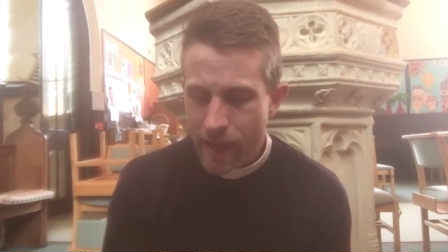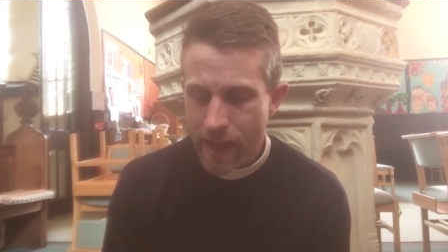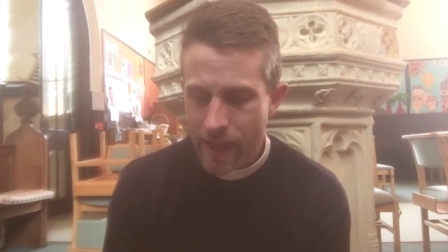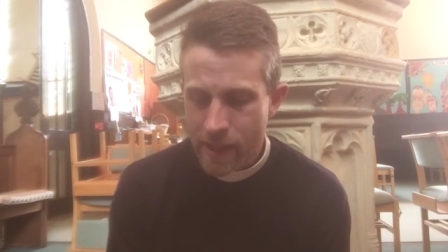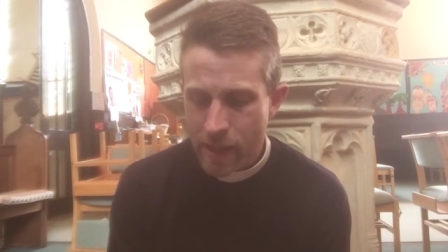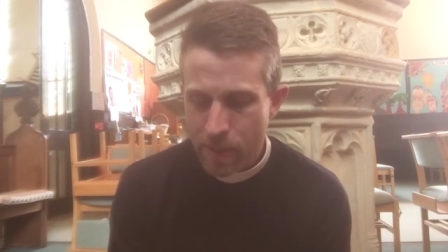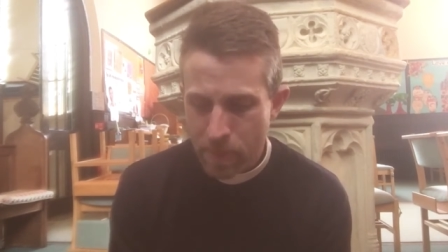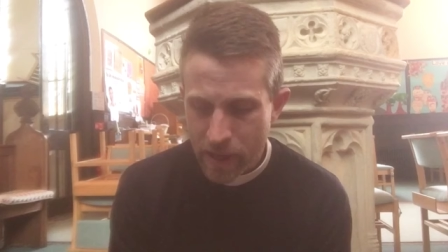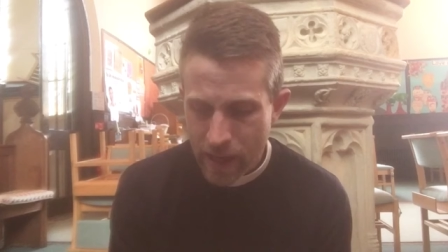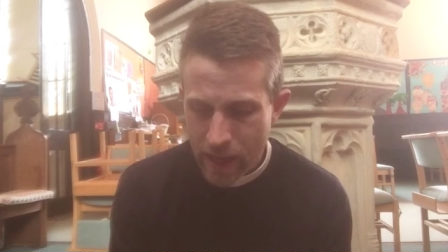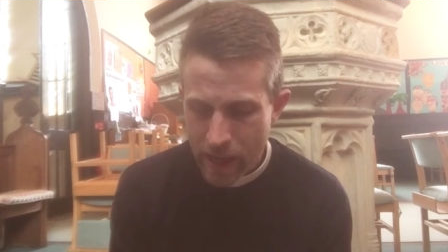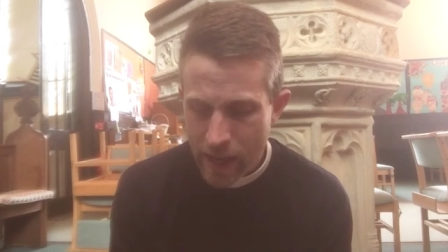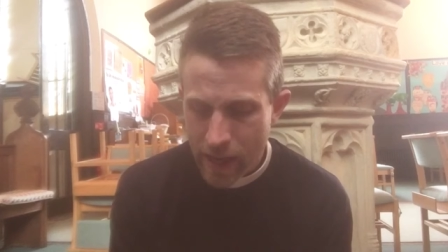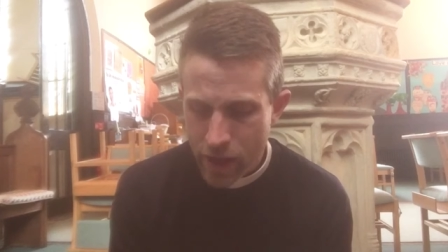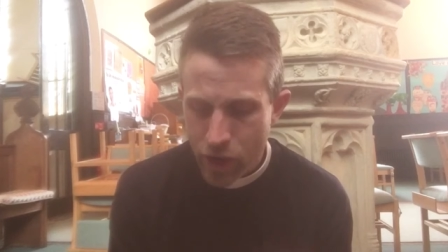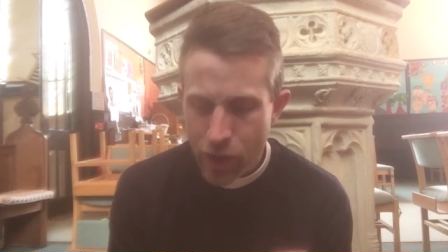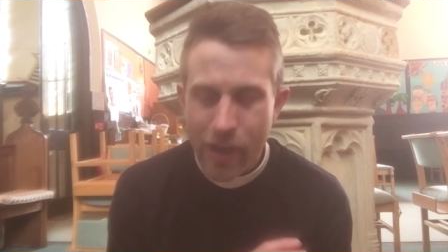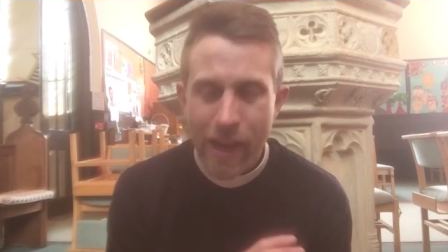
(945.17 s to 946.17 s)
In the
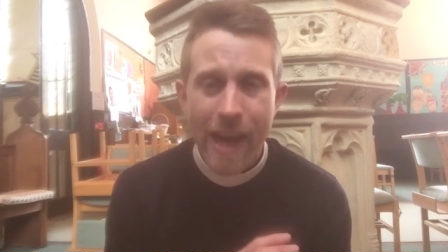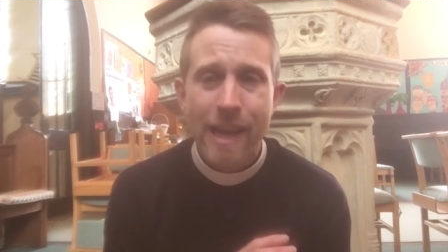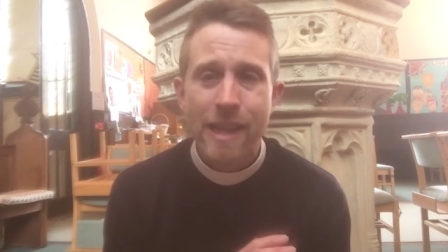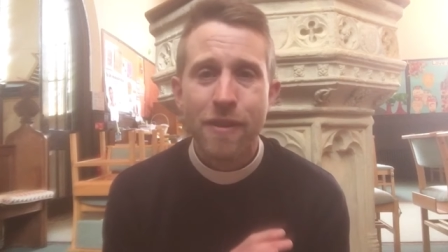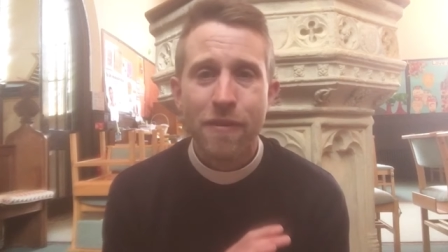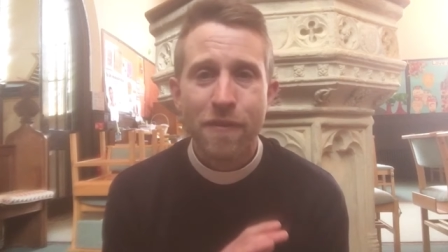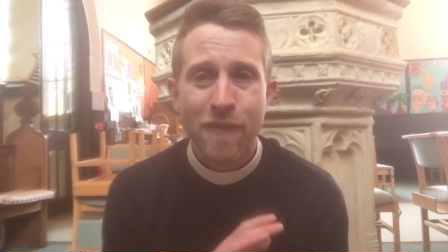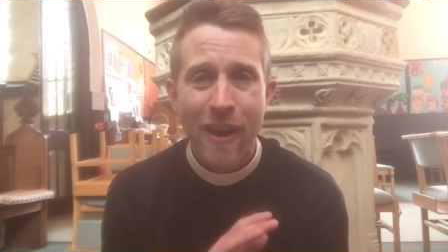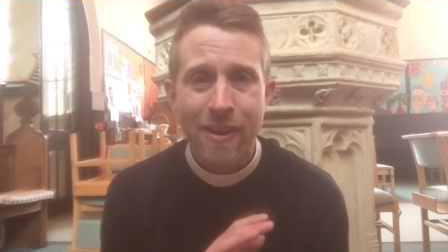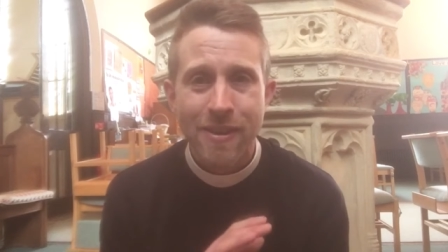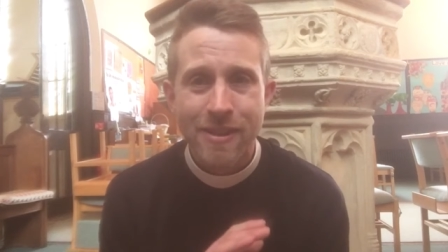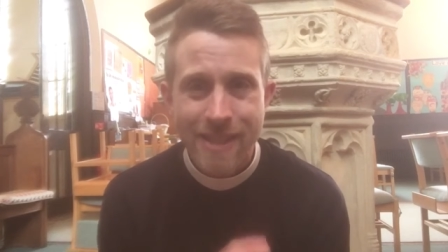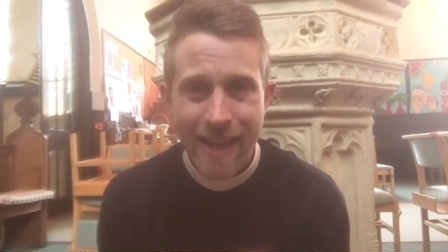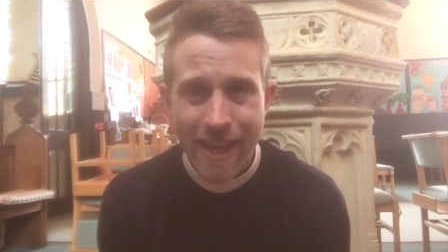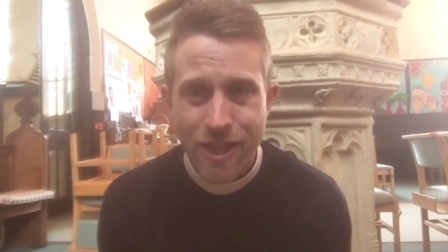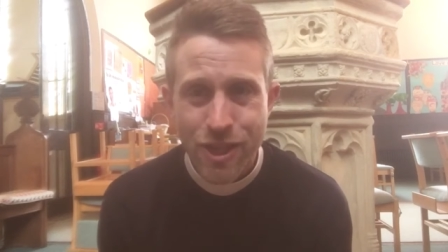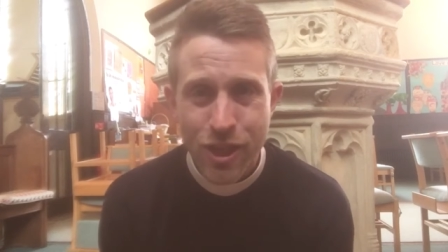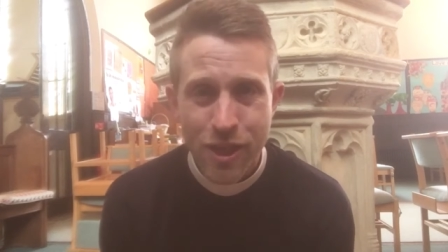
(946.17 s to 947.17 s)
beginning you laid the
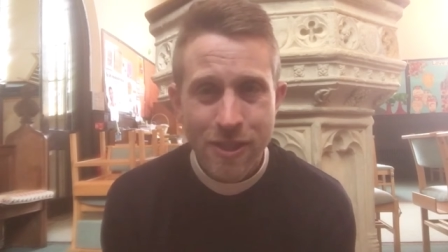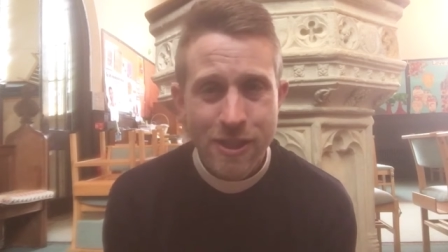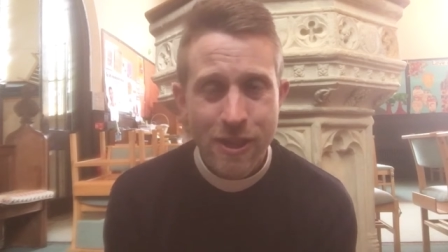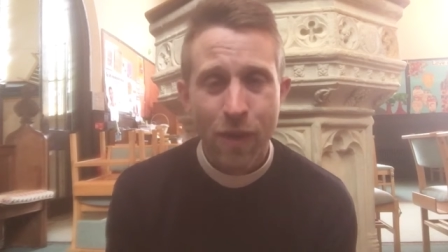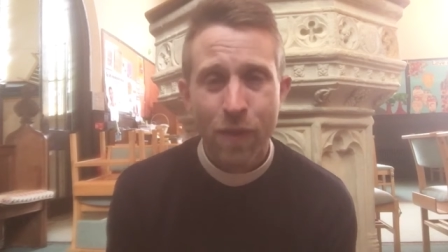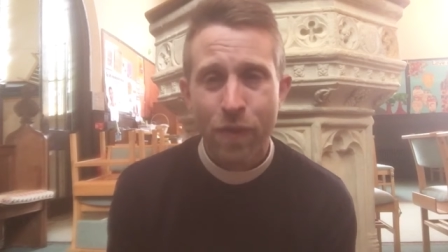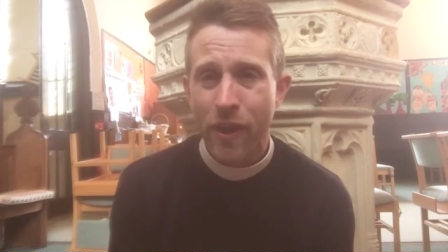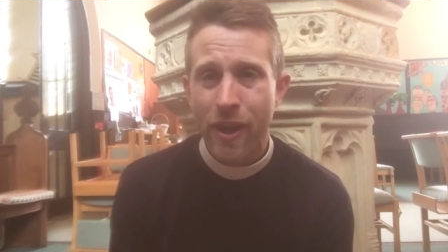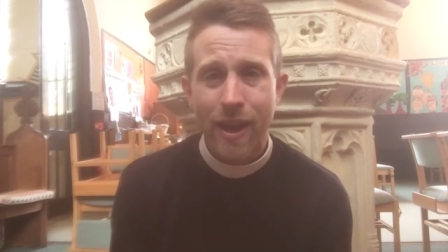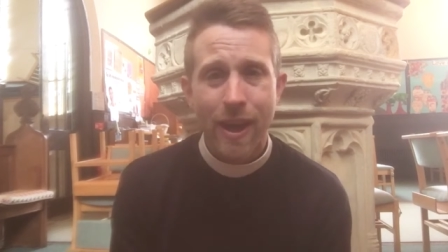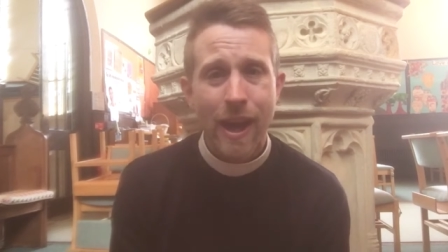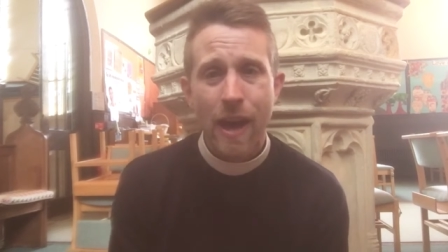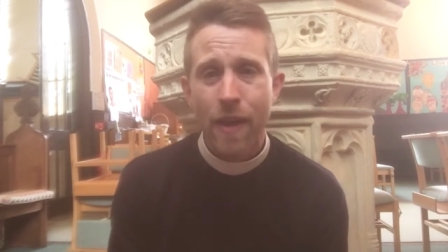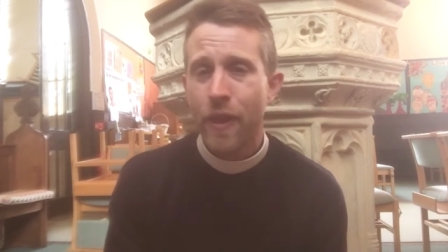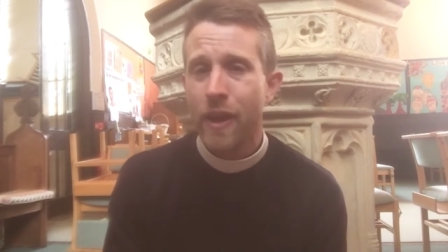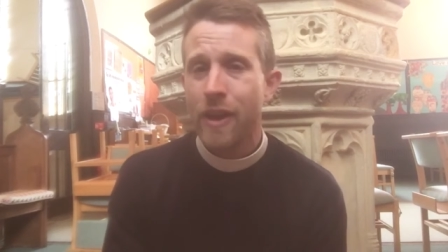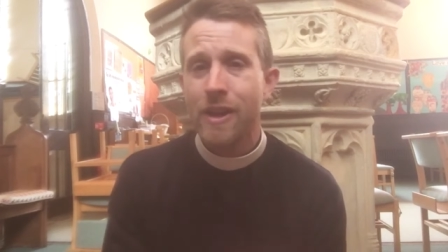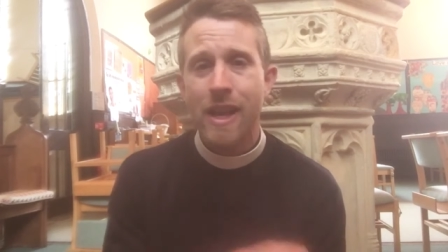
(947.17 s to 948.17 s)
foundations of the
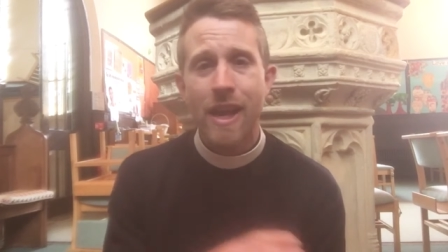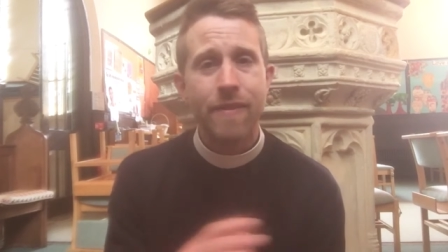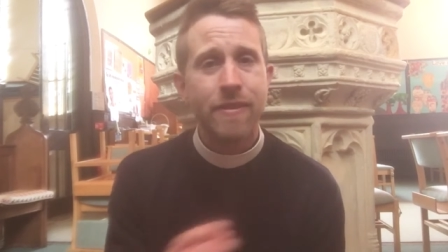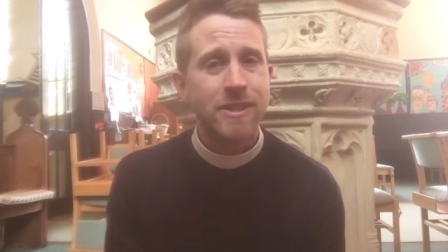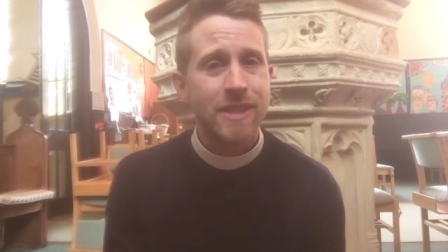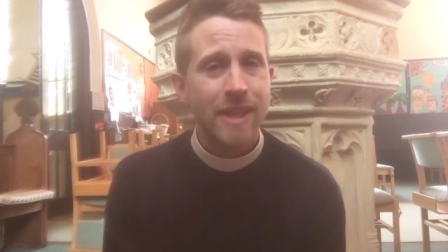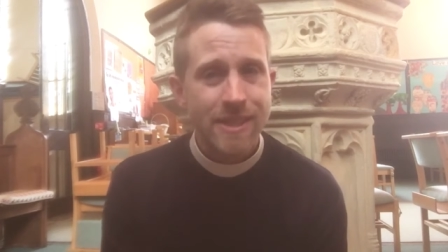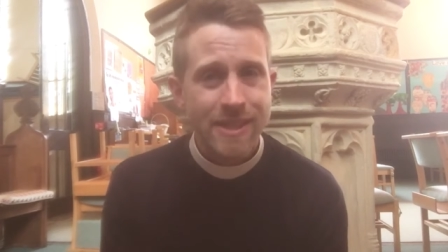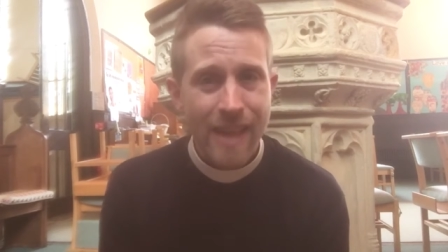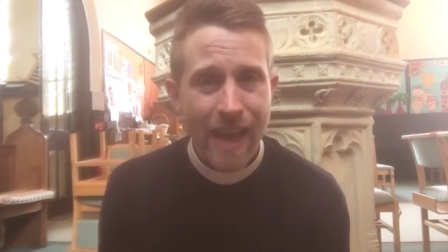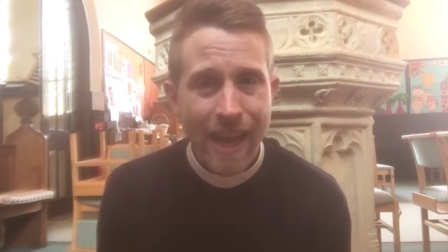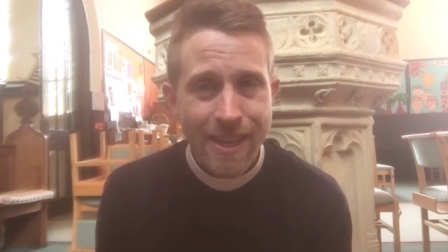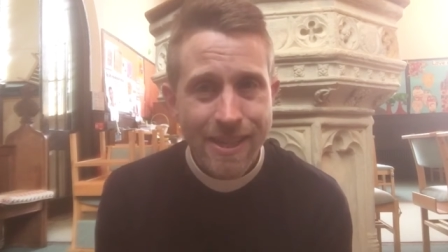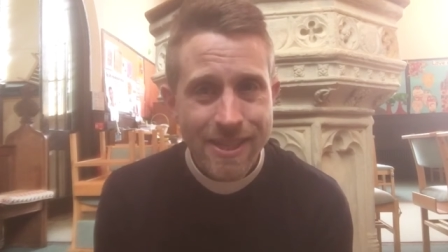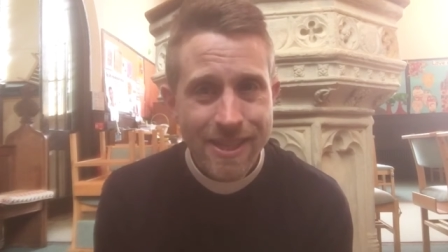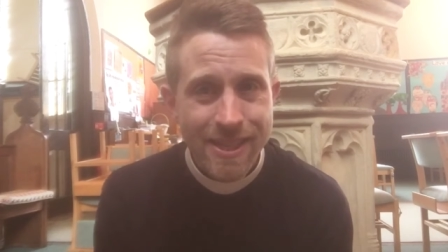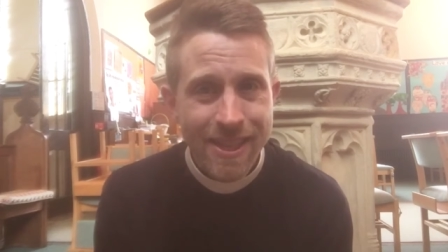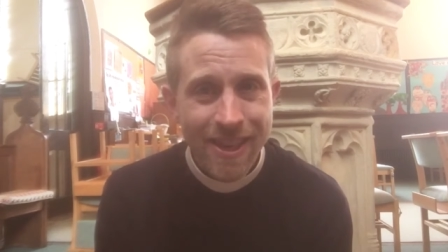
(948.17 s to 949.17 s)
earth. He never says
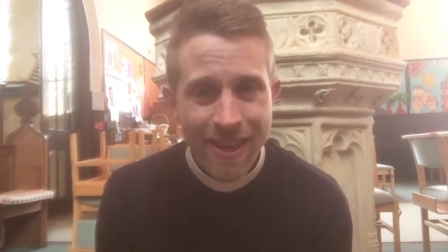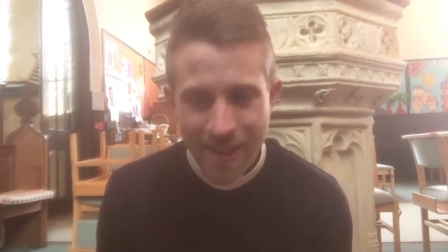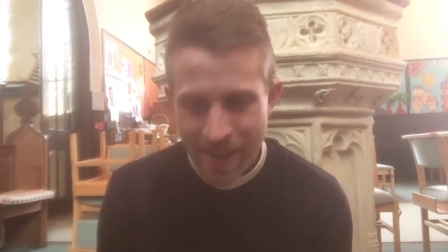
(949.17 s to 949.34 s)
that